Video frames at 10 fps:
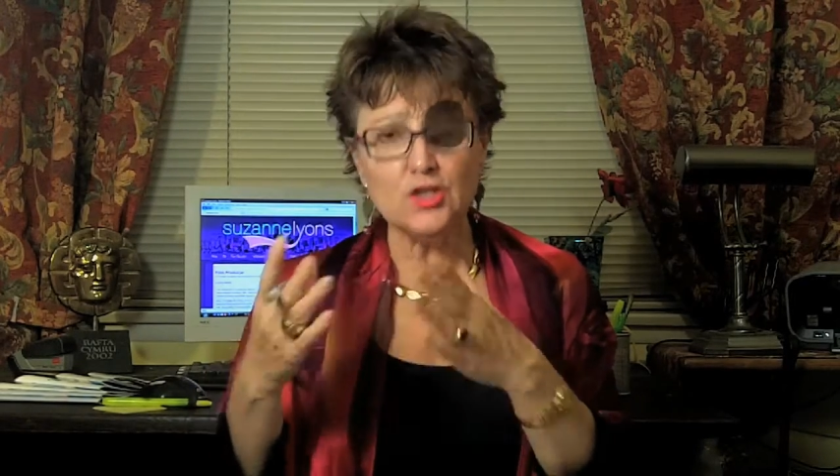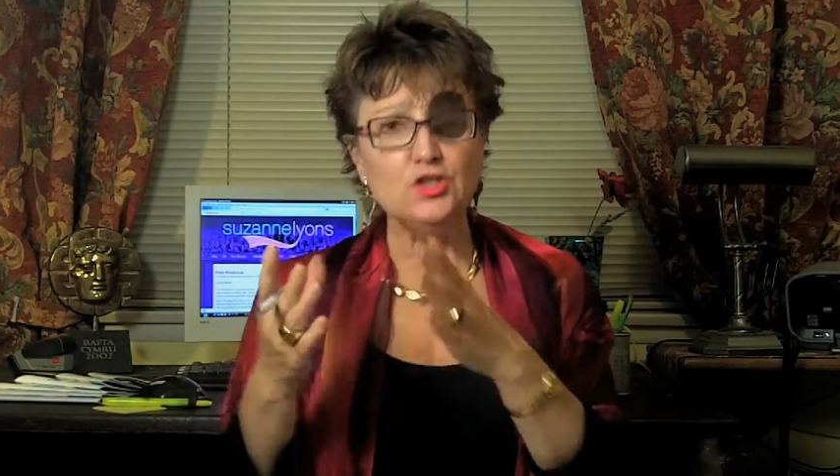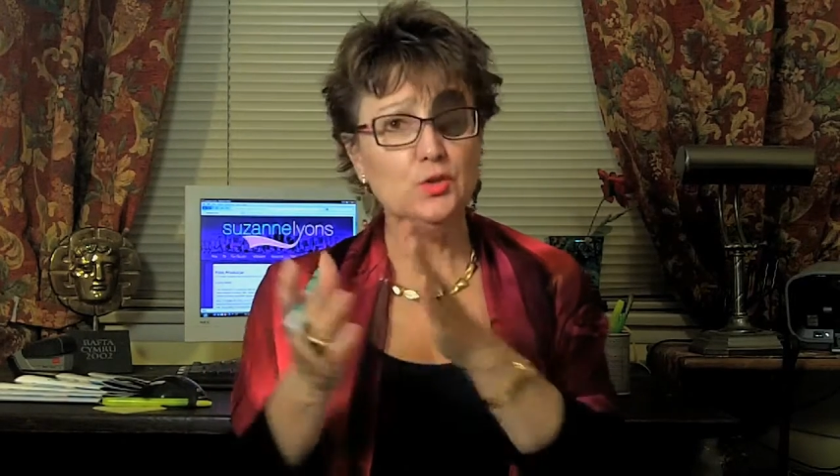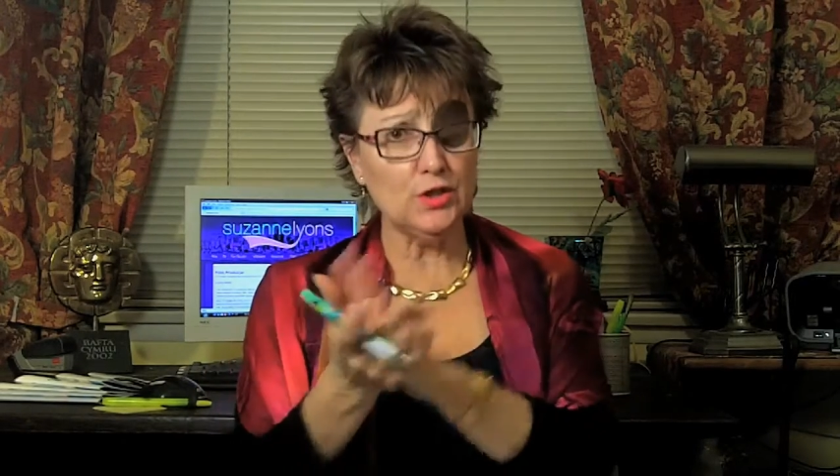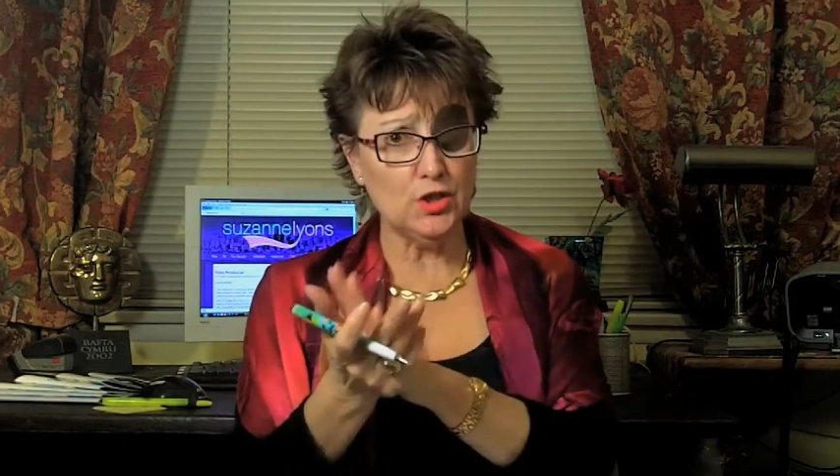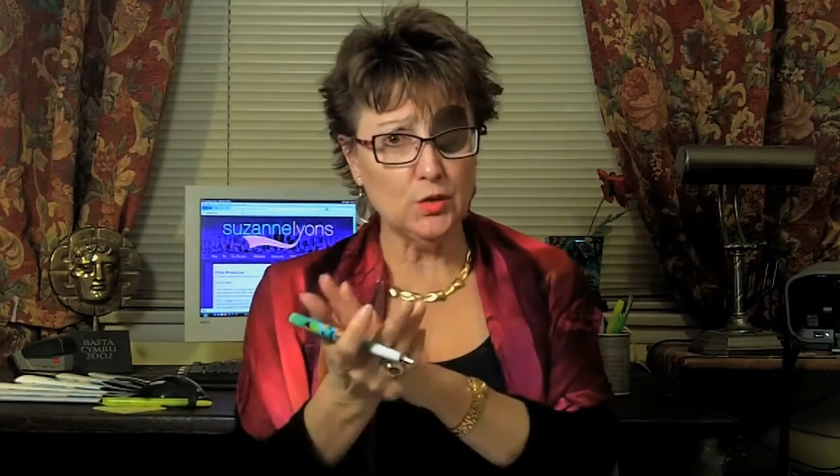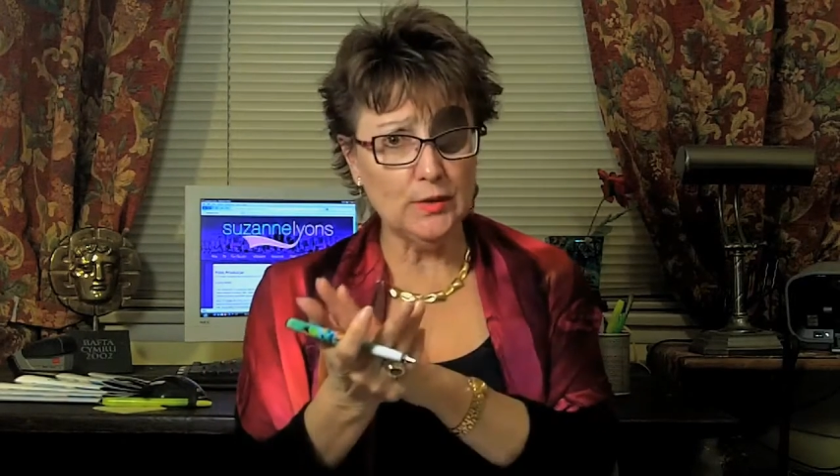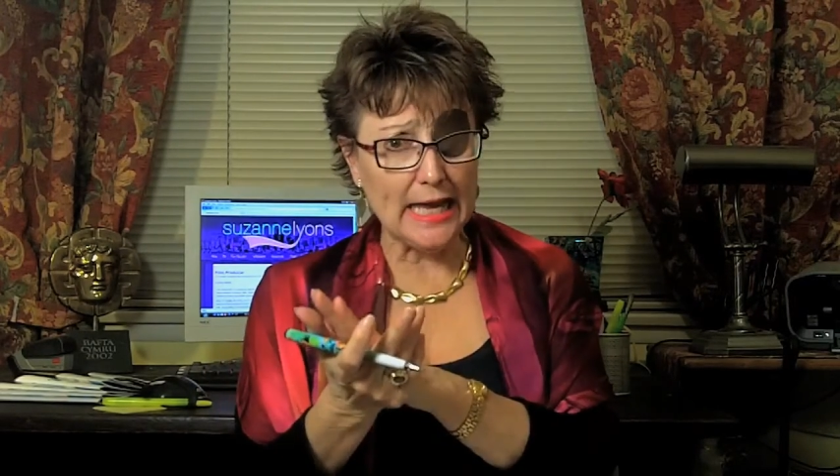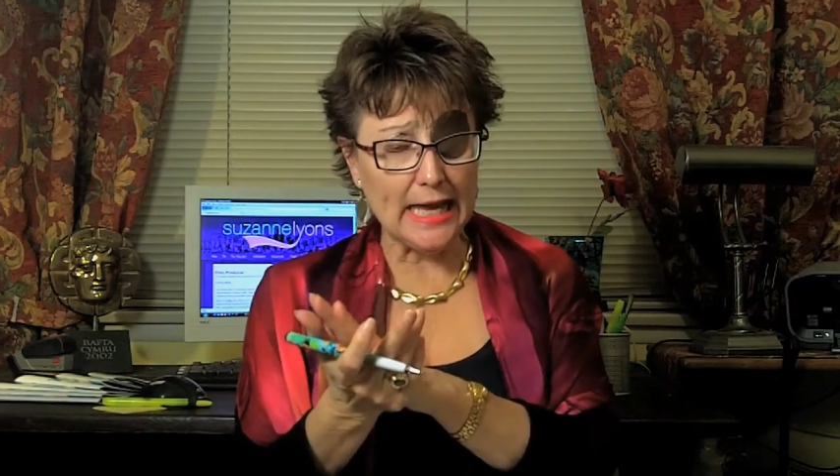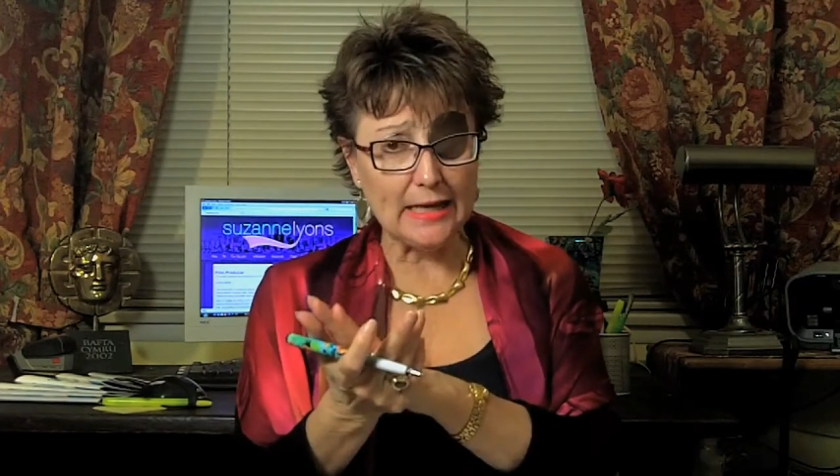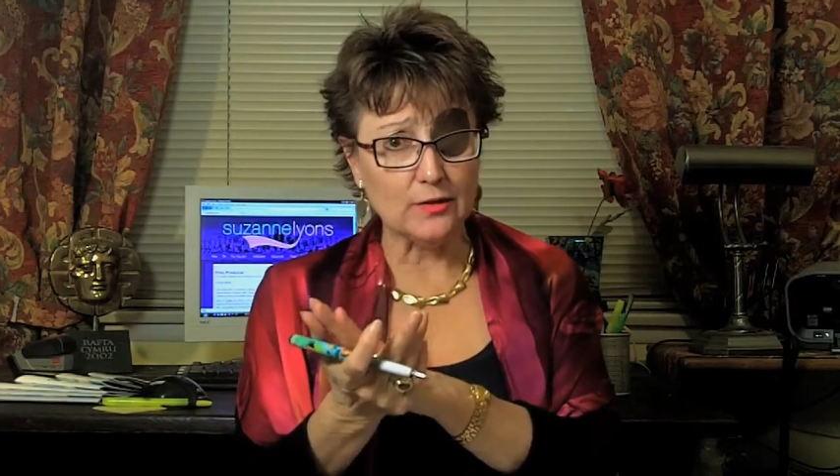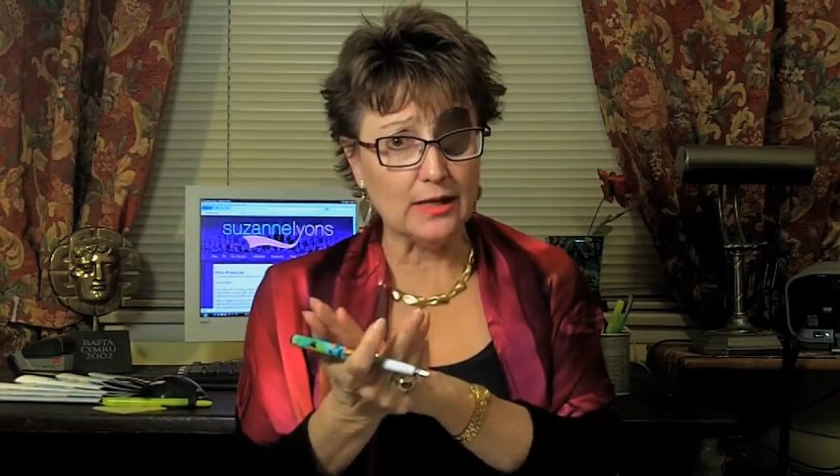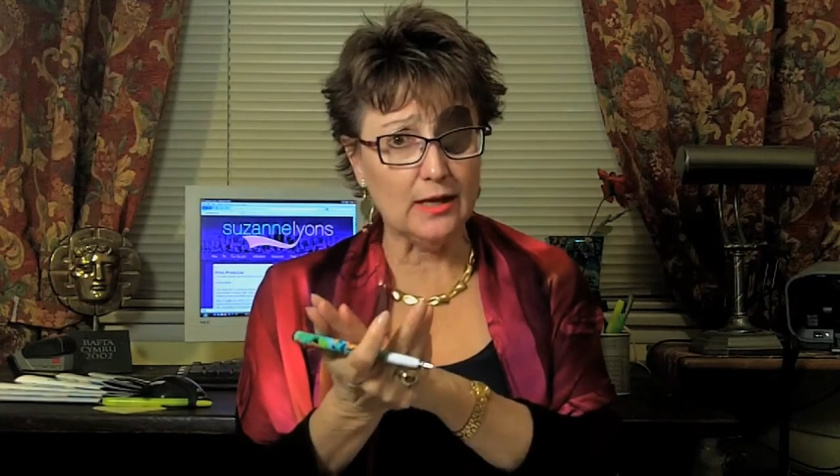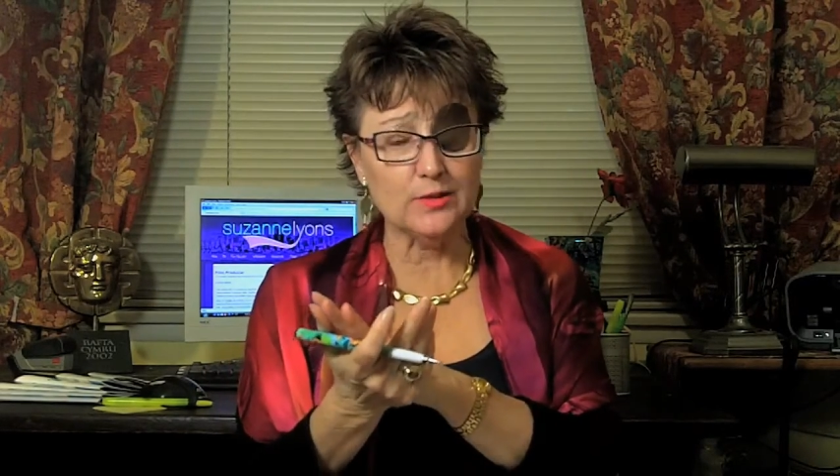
do a Q&A, okay?